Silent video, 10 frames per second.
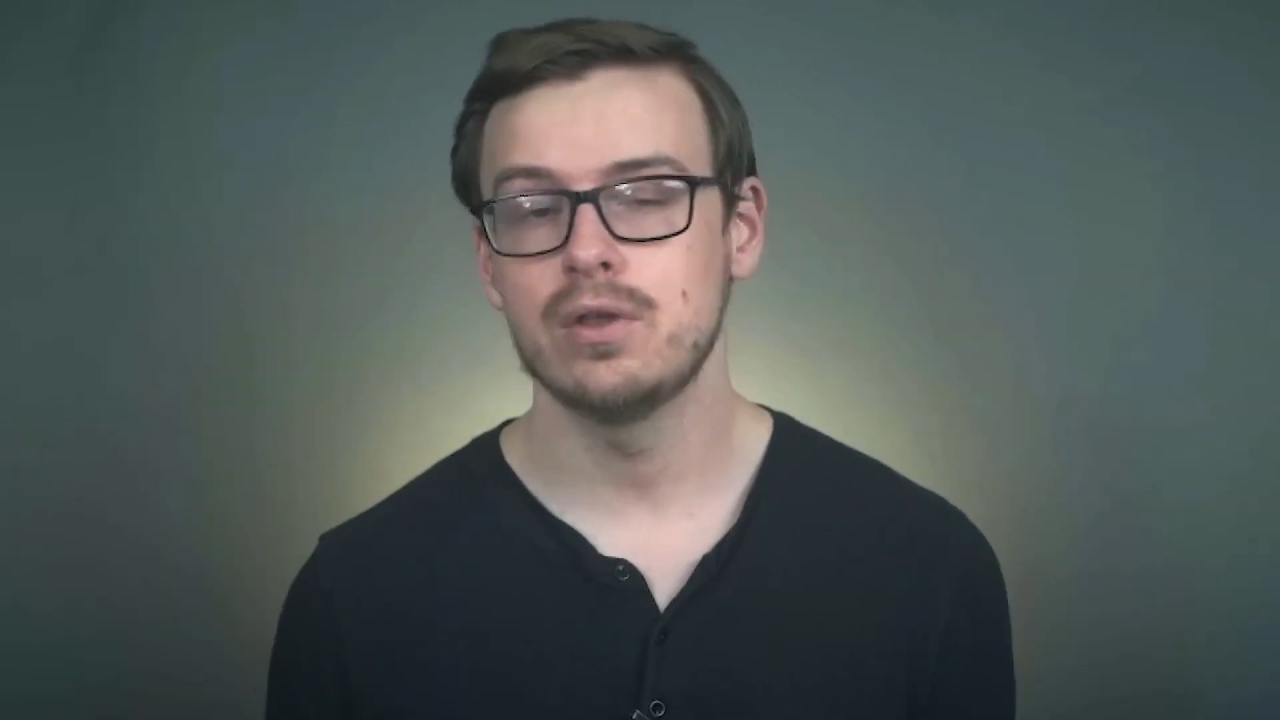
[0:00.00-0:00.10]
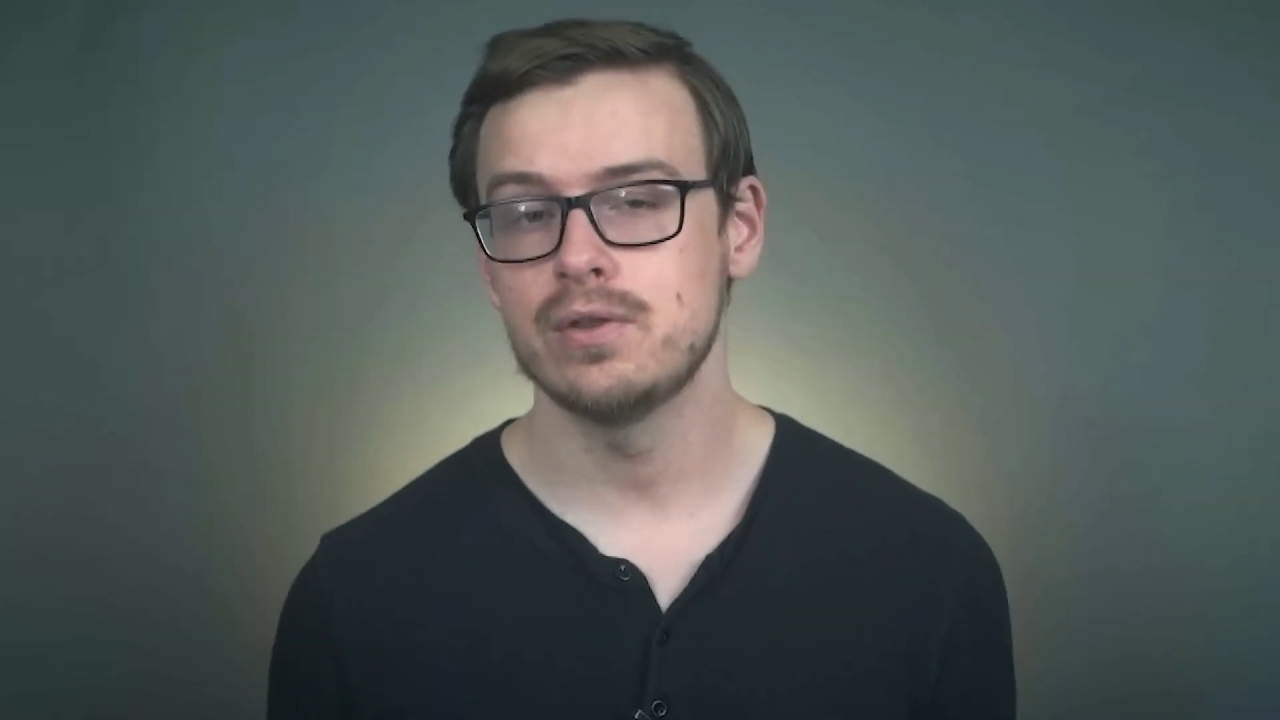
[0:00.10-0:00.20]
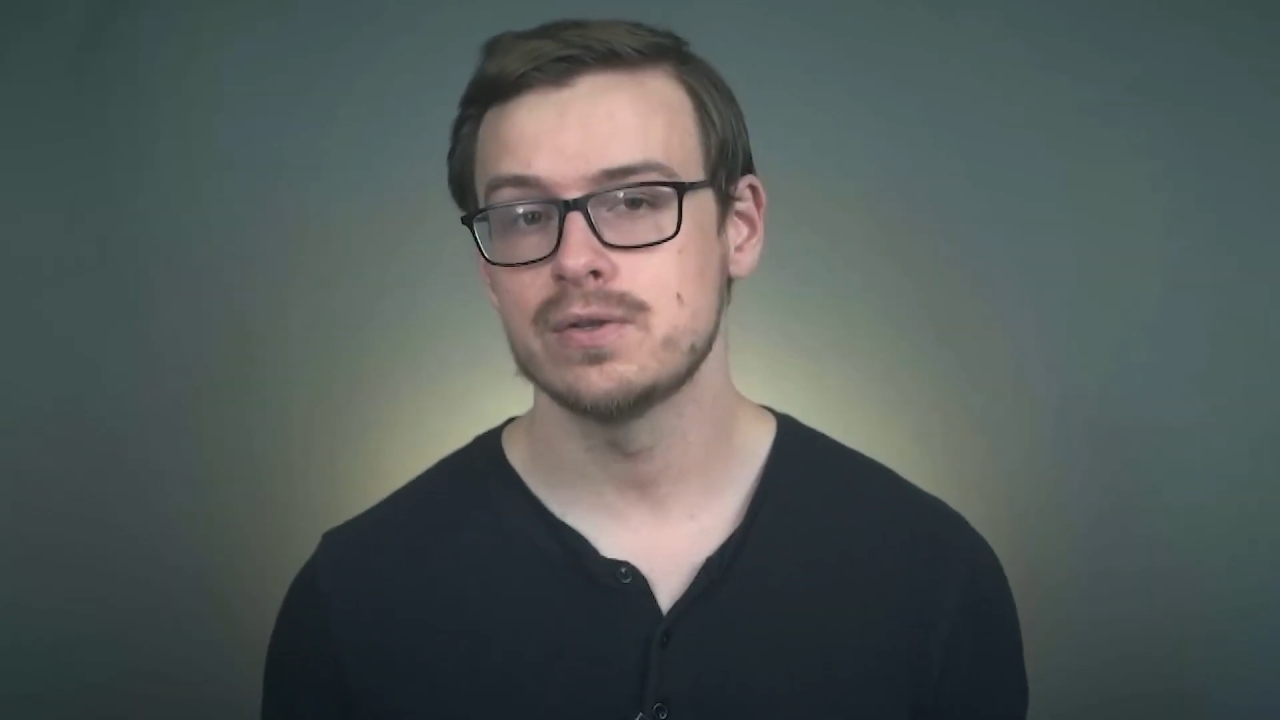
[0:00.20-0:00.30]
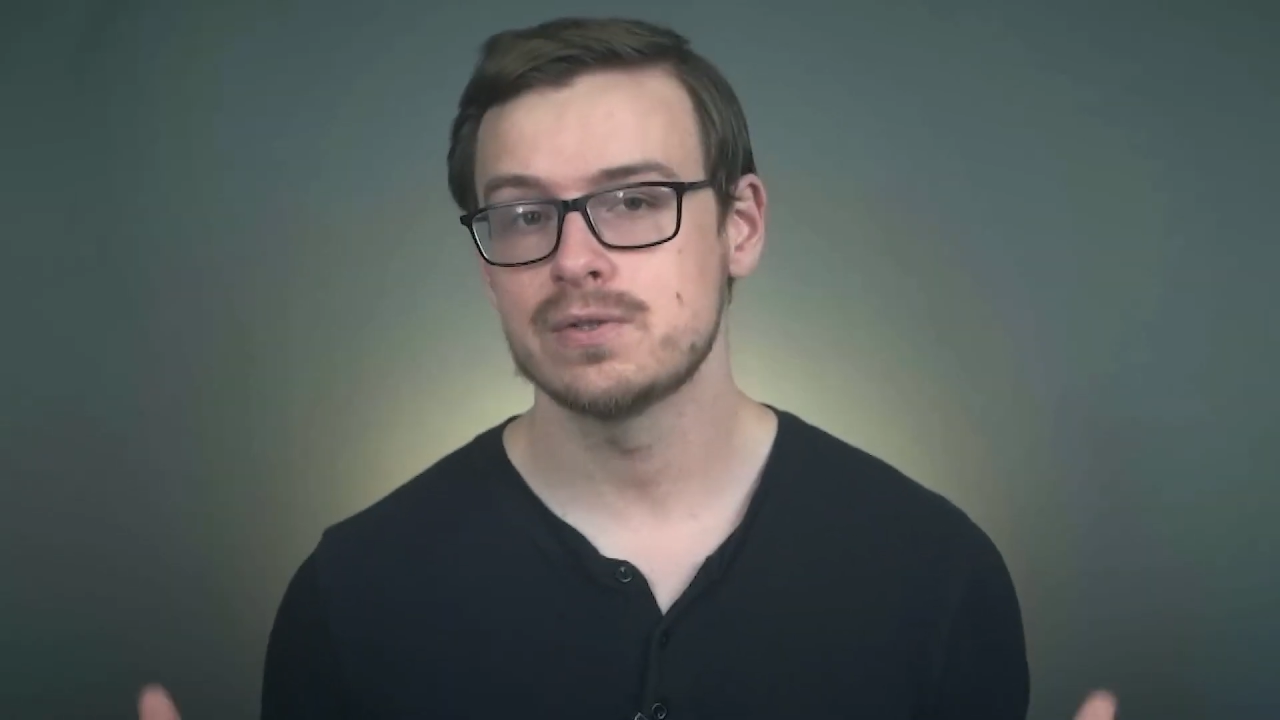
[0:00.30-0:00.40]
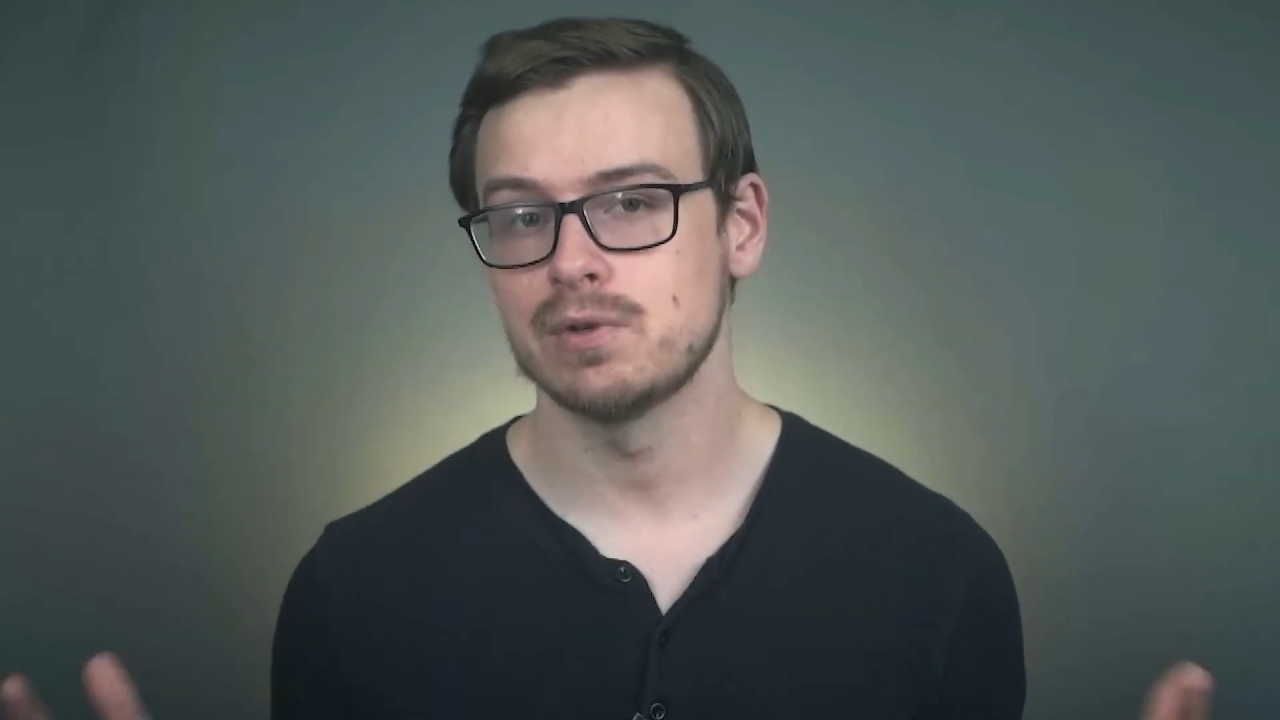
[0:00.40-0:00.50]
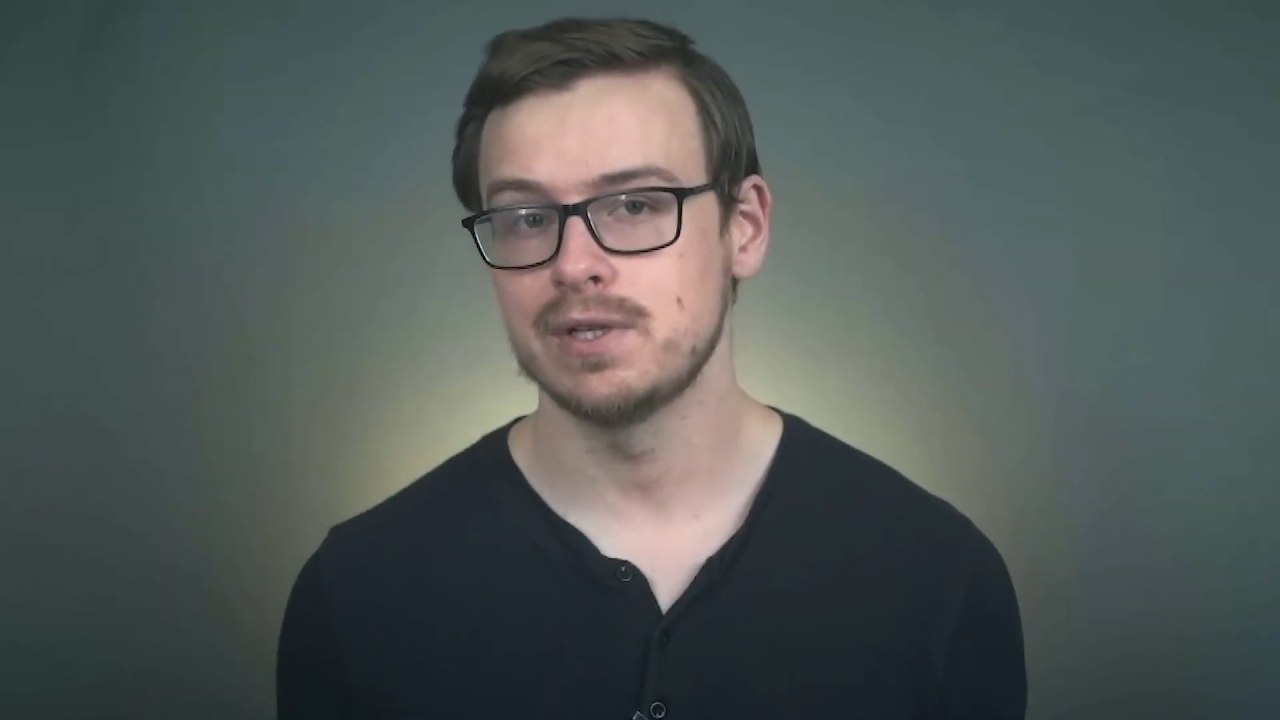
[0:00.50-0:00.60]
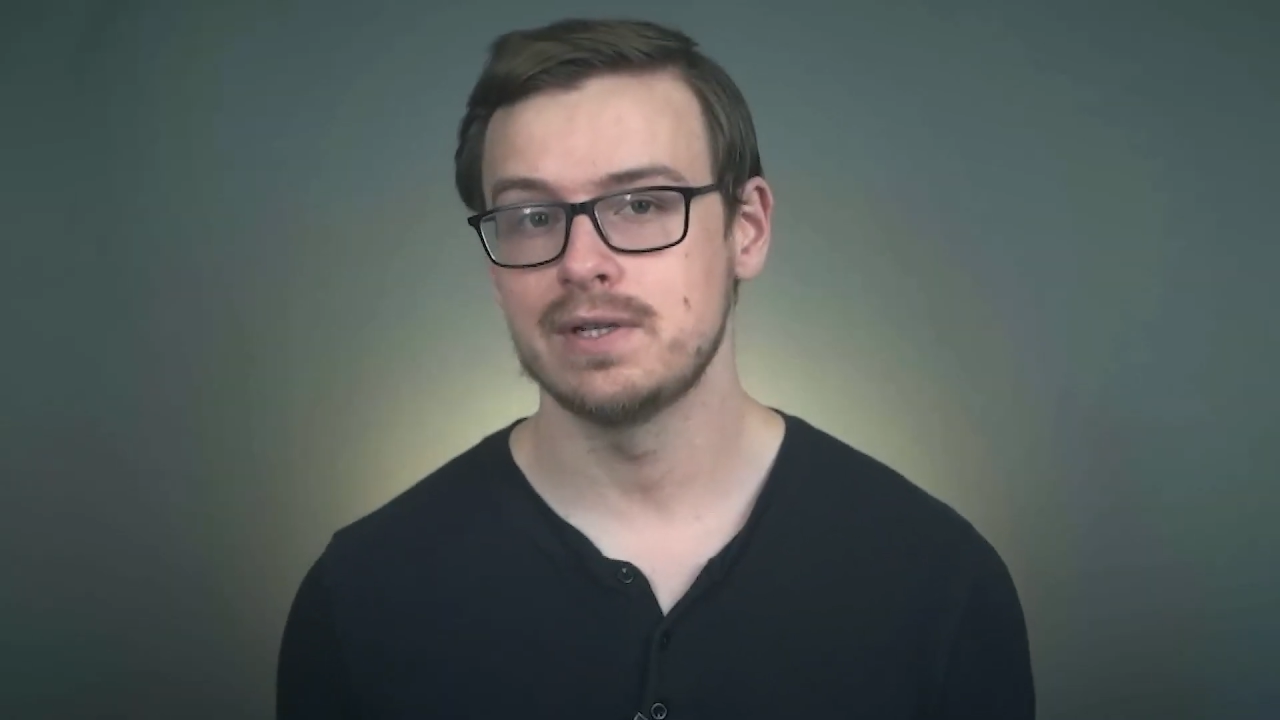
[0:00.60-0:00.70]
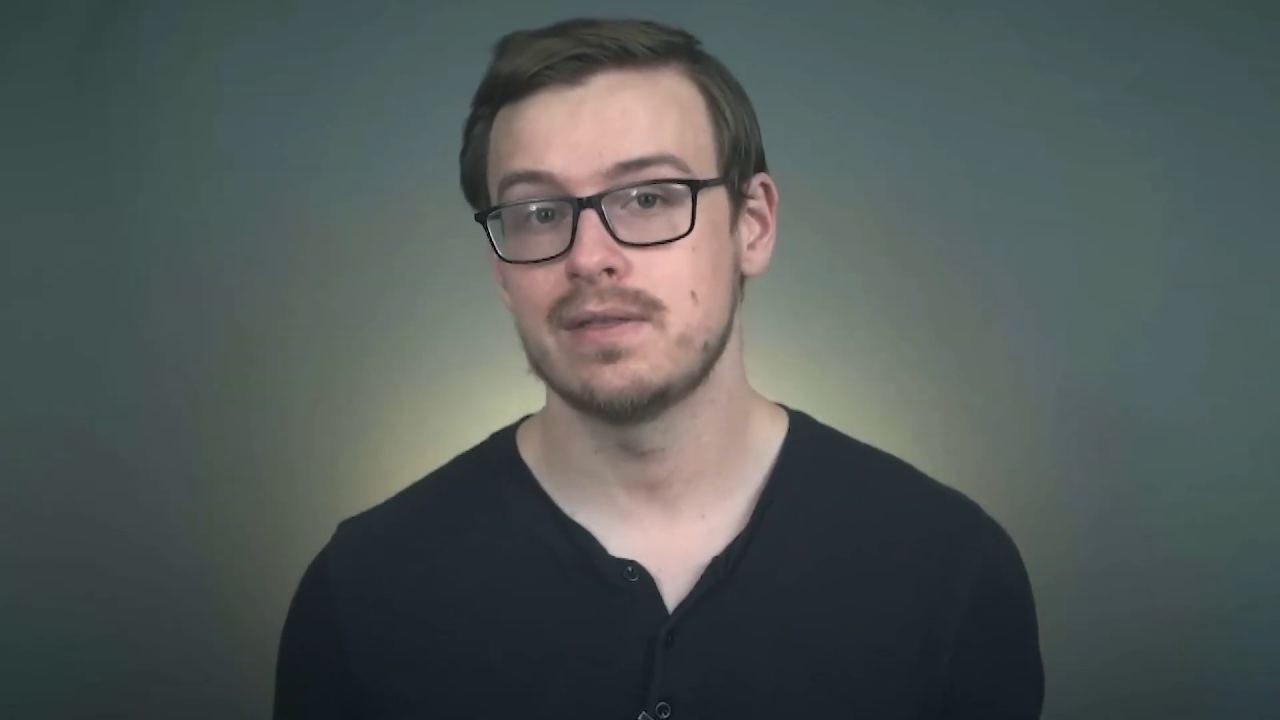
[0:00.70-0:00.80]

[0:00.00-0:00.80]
those related